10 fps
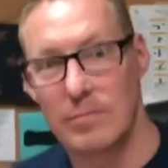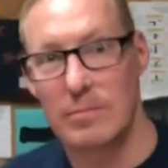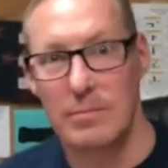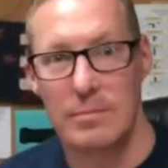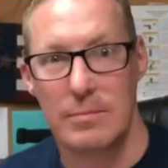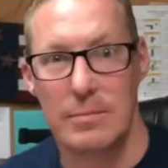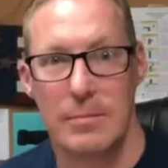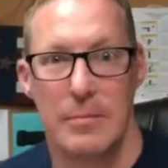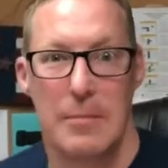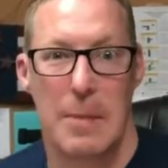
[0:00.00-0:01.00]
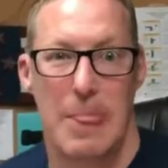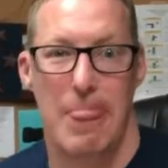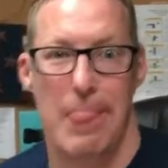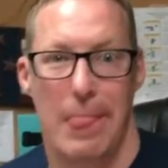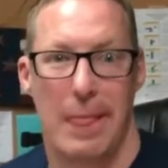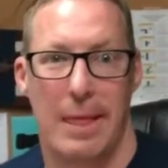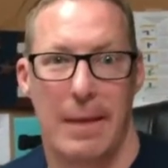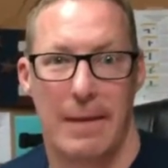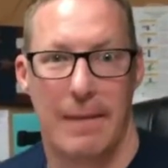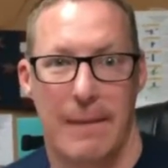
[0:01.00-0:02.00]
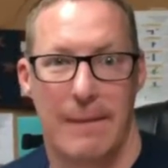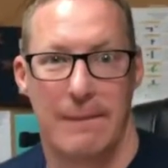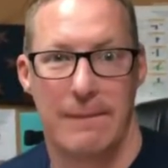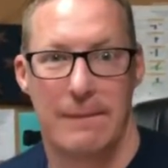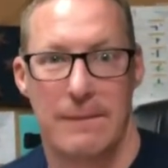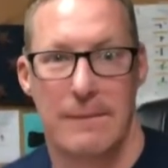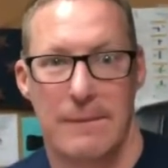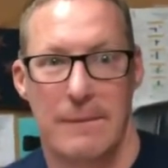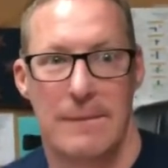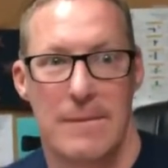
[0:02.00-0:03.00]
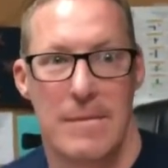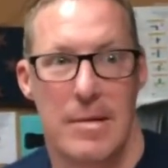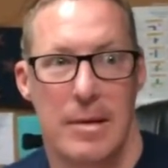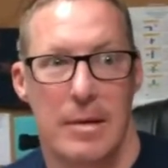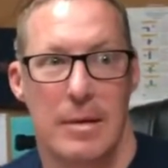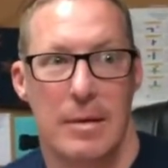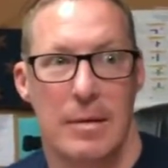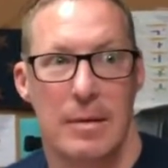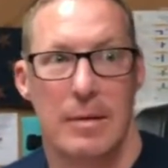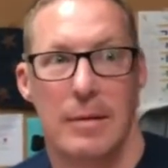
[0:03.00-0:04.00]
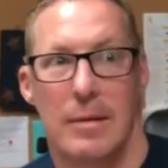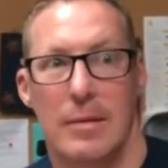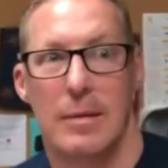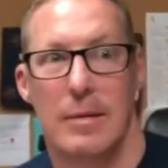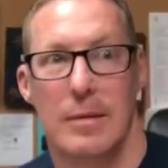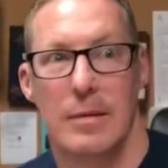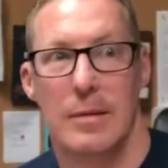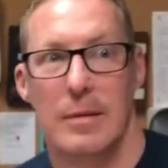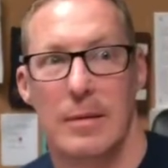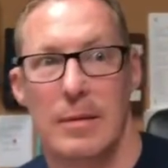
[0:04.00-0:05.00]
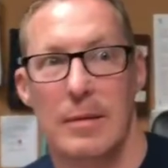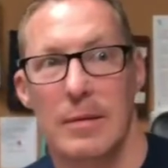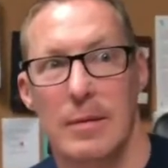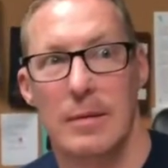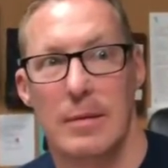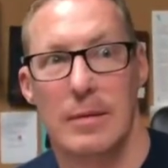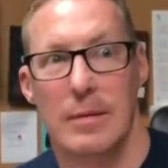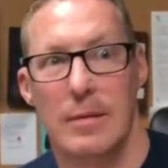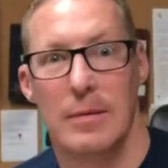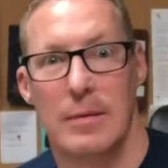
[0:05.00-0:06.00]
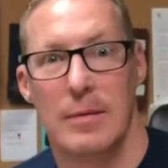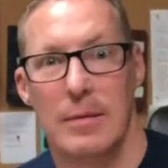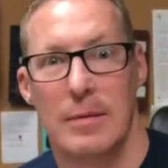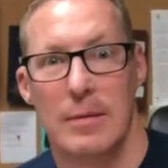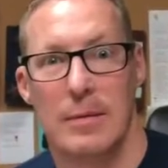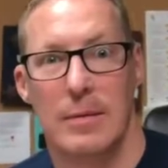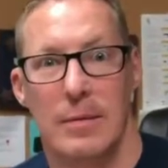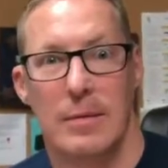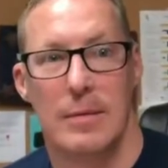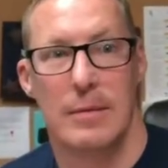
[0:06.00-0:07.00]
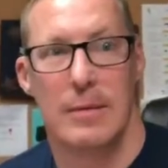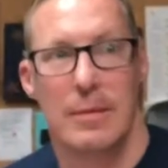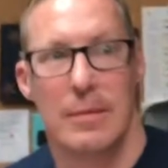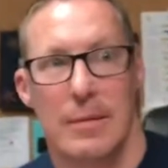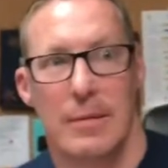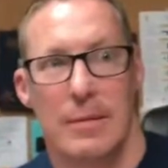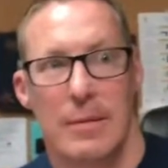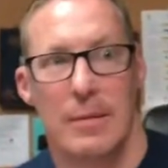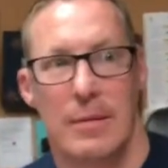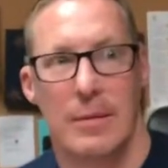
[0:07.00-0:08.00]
This person isn't speaking.